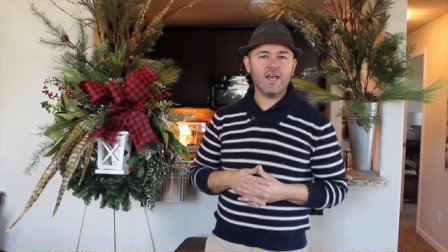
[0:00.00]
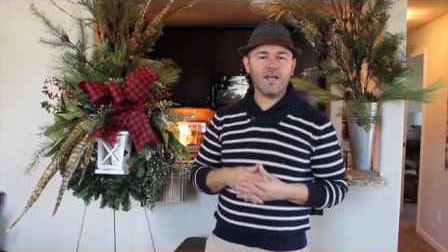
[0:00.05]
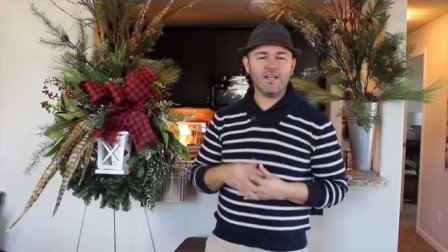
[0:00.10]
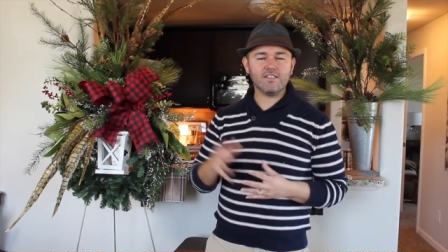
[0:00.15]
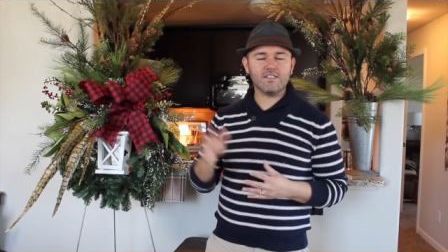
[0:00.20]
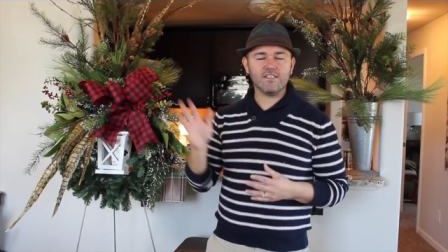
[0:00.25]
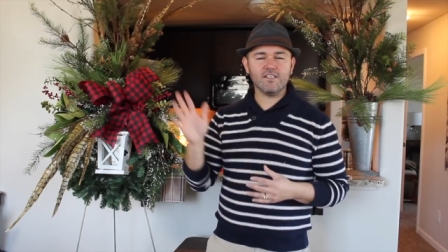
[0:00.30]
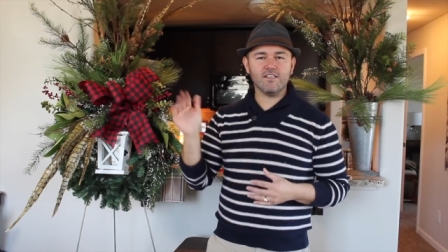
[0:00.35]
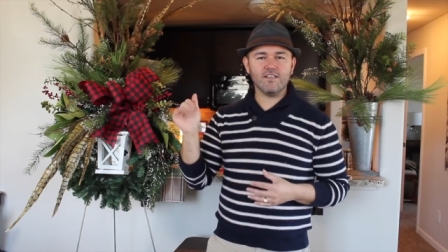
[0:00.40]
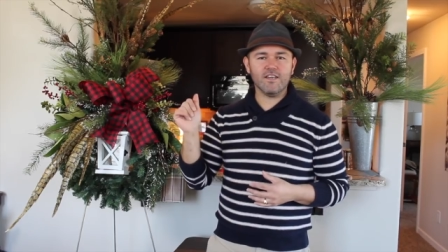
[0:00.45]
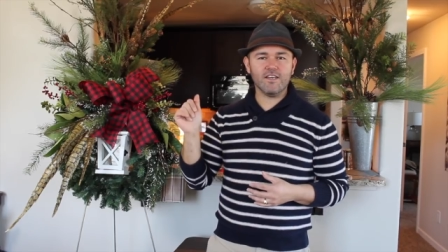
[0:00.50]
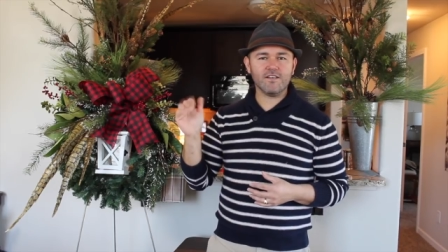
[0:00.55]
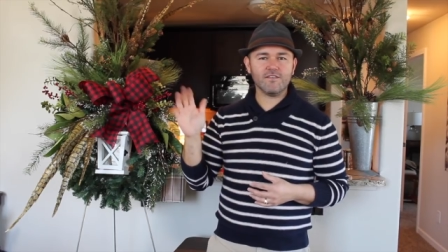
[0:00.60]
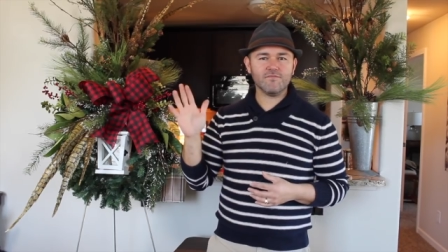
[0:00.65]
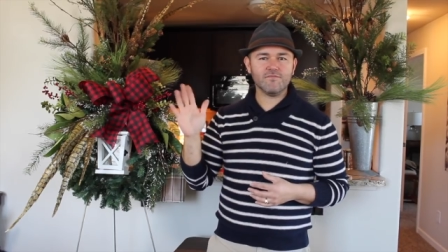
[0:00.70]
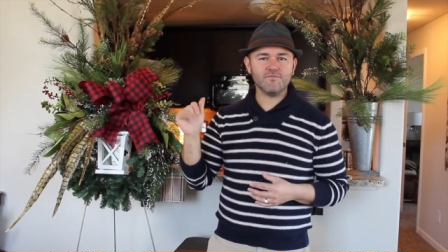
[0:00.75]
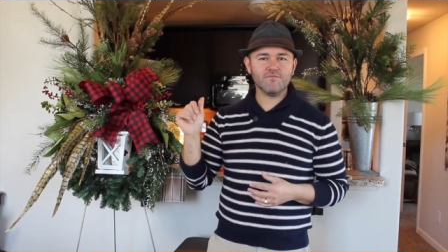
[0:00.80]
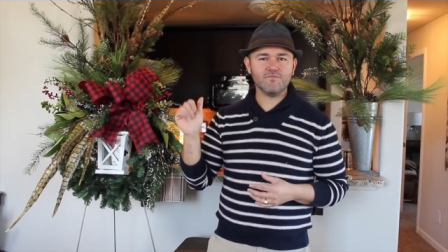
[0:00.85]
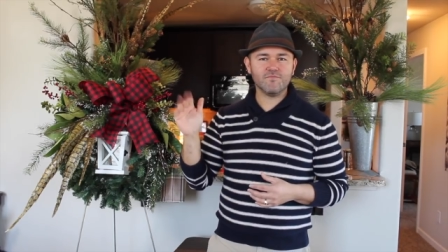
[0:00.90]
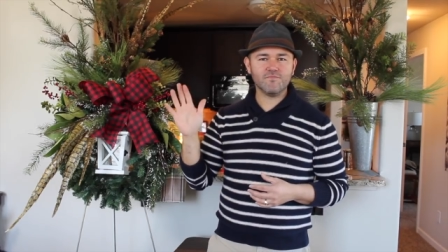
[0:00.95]
Until
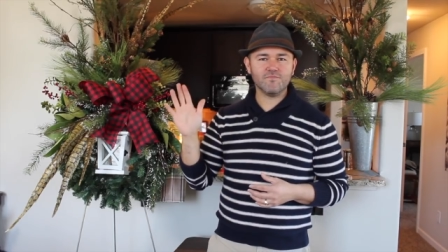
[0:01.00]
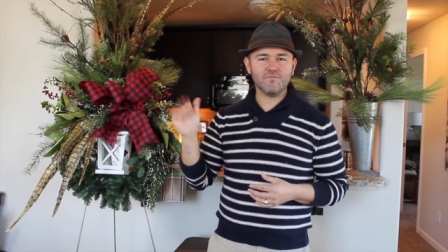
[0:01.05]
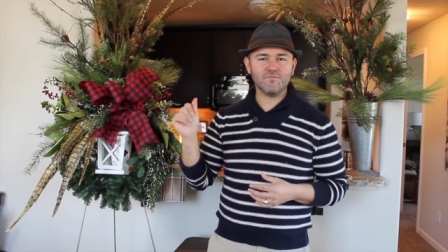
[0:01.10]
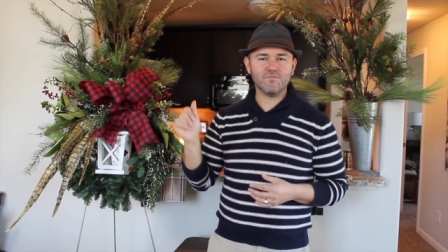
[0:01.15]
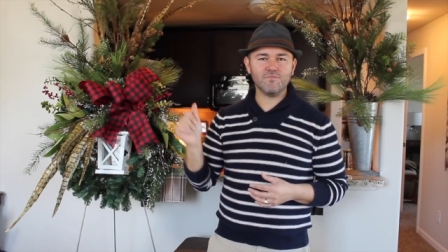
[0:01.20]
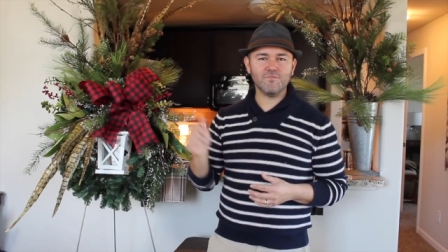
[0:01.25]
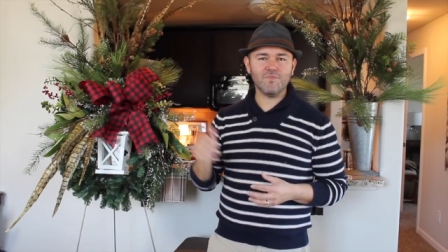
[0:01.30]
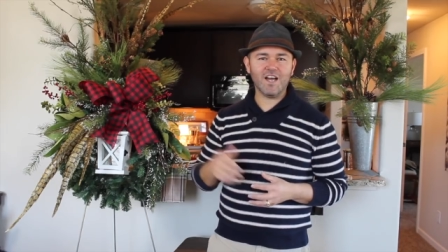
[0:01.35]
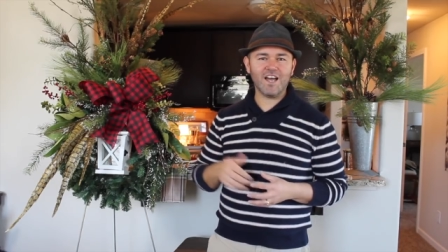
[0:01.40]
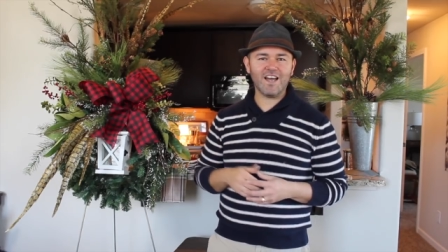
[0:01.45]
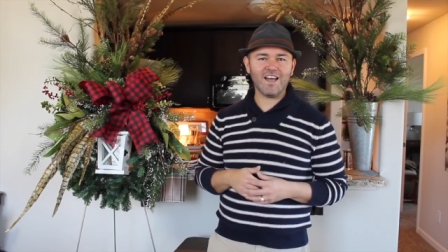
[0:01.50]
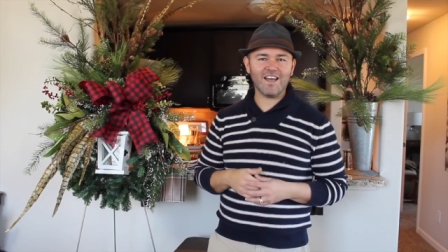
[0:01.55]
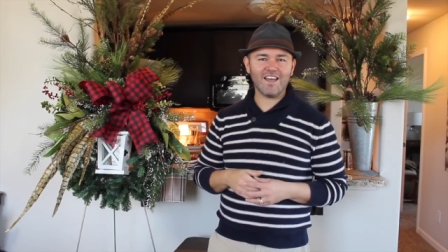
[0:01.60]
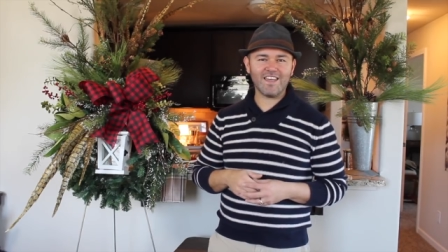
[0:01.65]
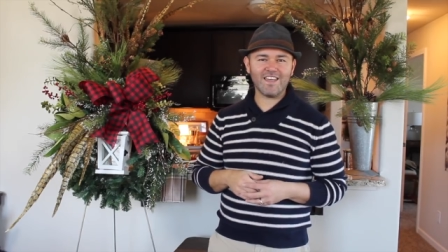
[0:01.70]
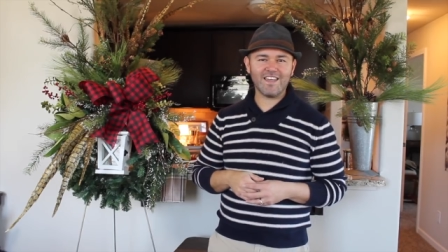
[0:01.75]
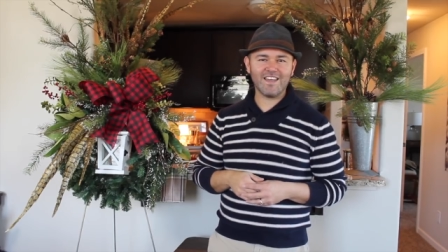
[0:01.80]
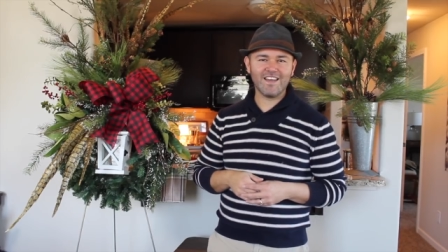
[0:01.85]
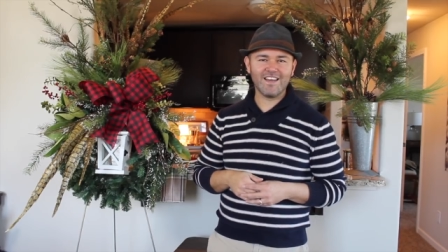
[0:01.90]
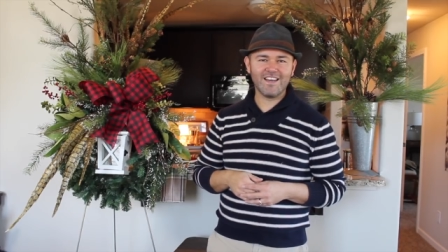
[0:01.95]
then,
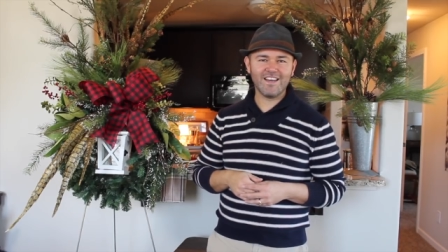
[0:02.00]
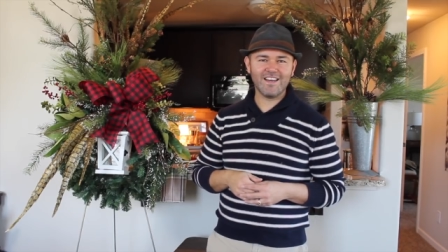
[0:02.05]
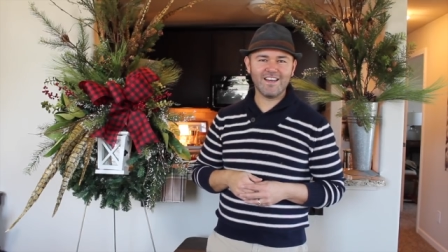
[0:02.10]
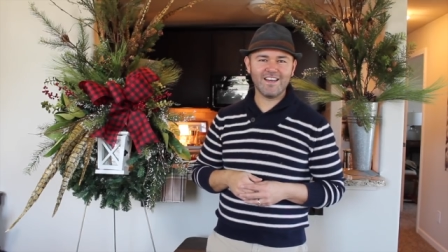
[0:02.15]
bye.